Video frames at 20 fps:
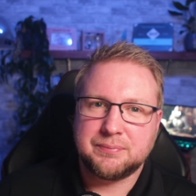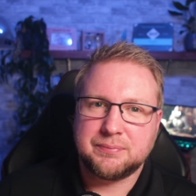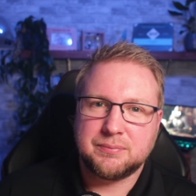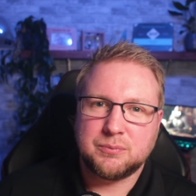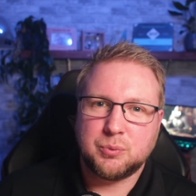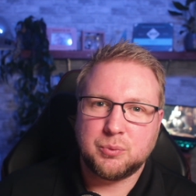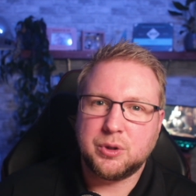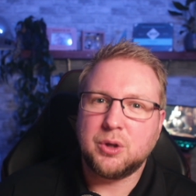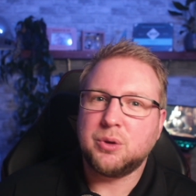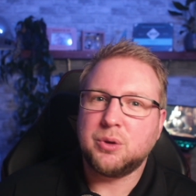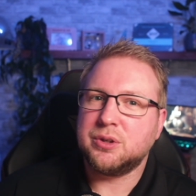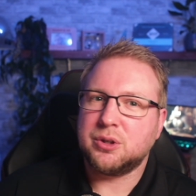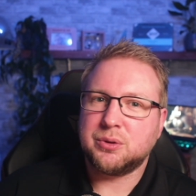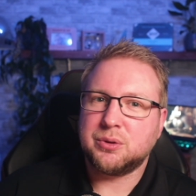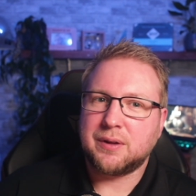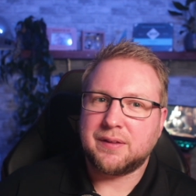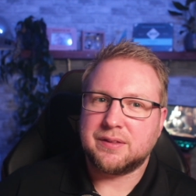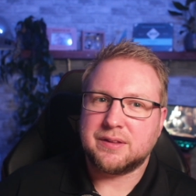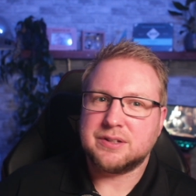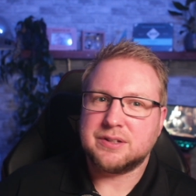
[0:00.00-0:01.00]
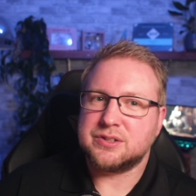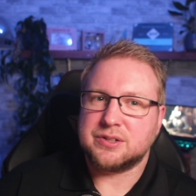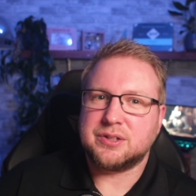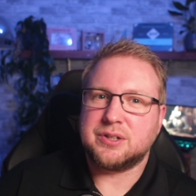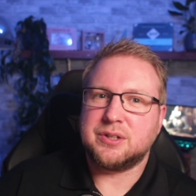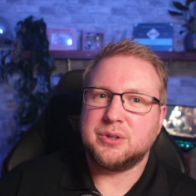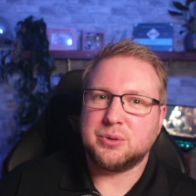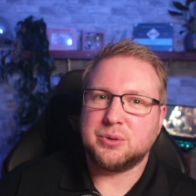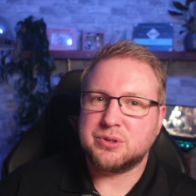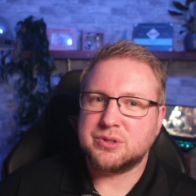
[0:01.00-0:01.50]
We all know that the
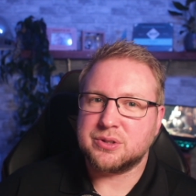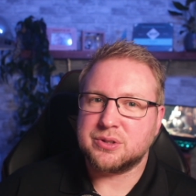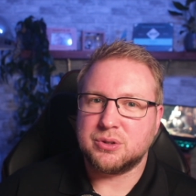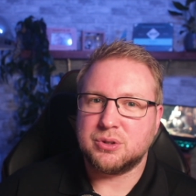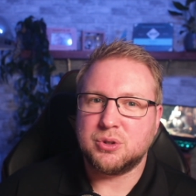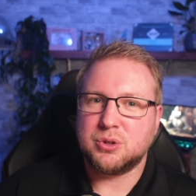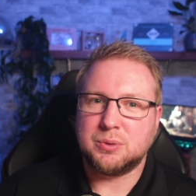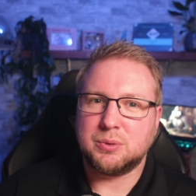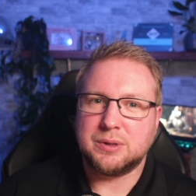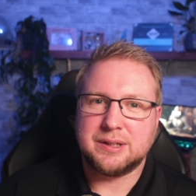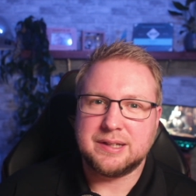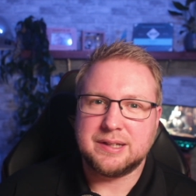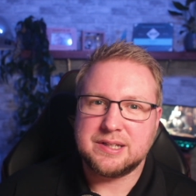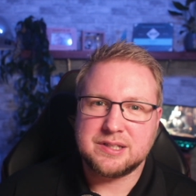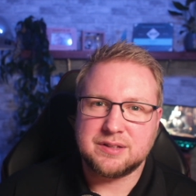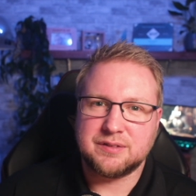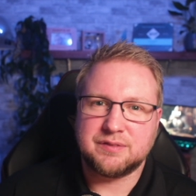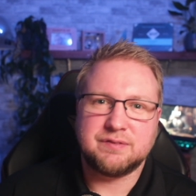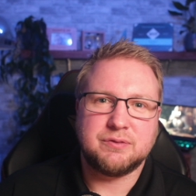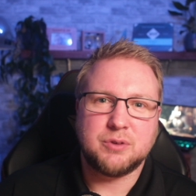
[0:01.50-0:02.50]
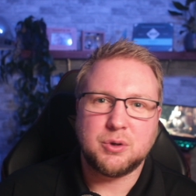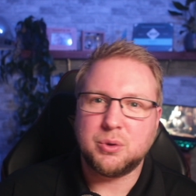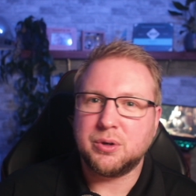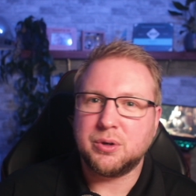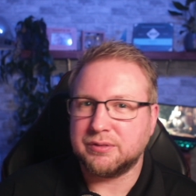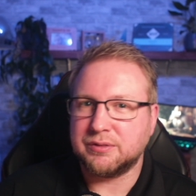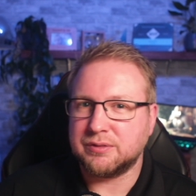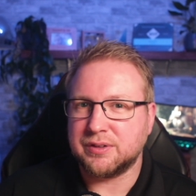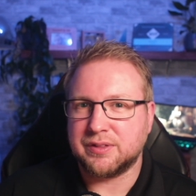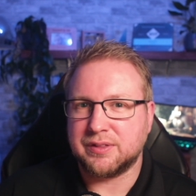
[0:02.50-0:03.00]
secure score will list the
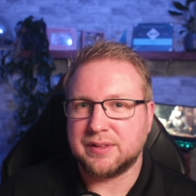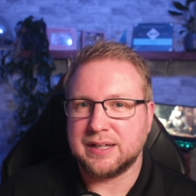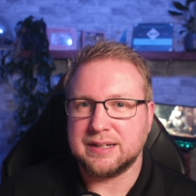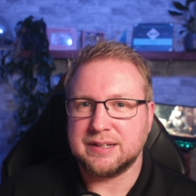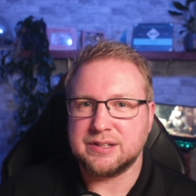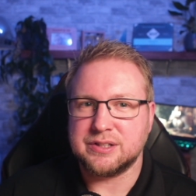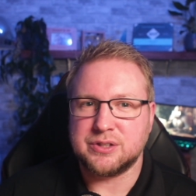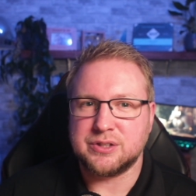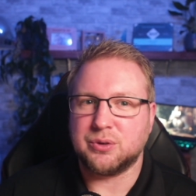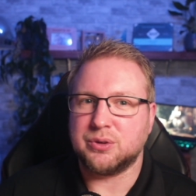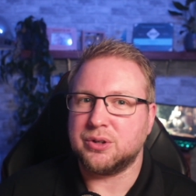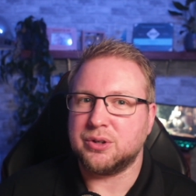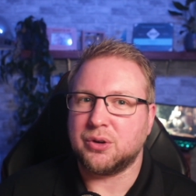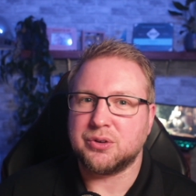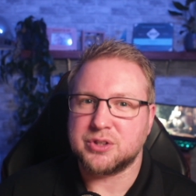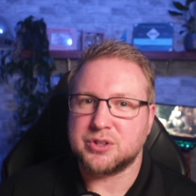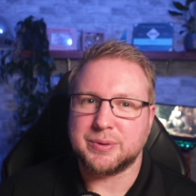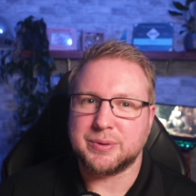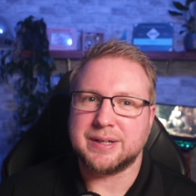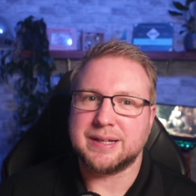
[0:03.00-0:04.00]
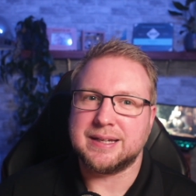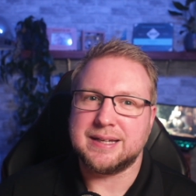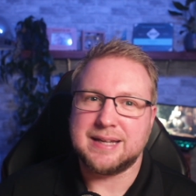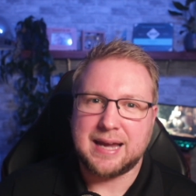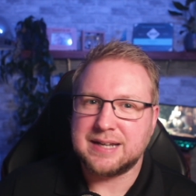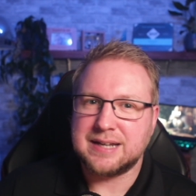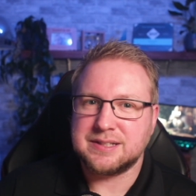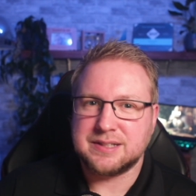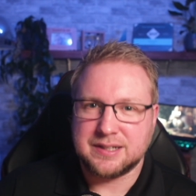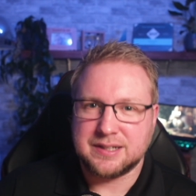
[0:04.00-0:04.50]
400 things you're not doing
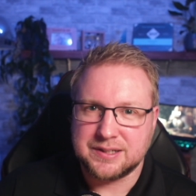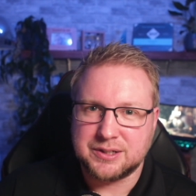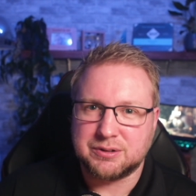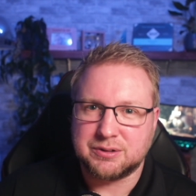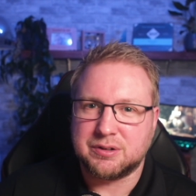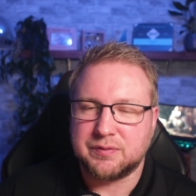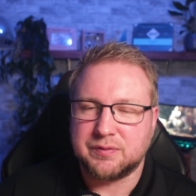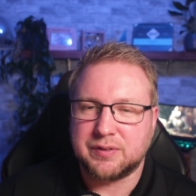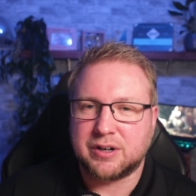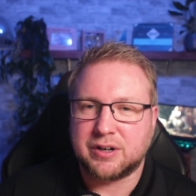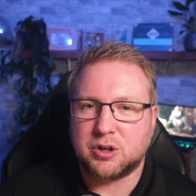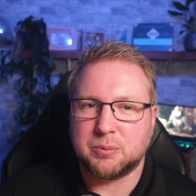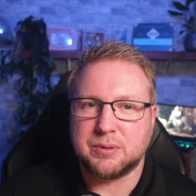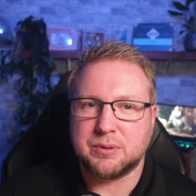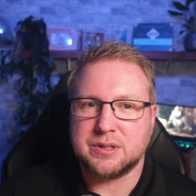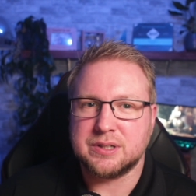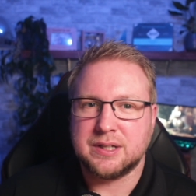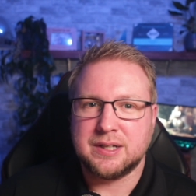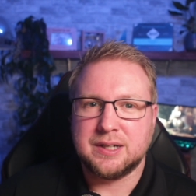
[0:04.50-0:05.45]
yet in your environment,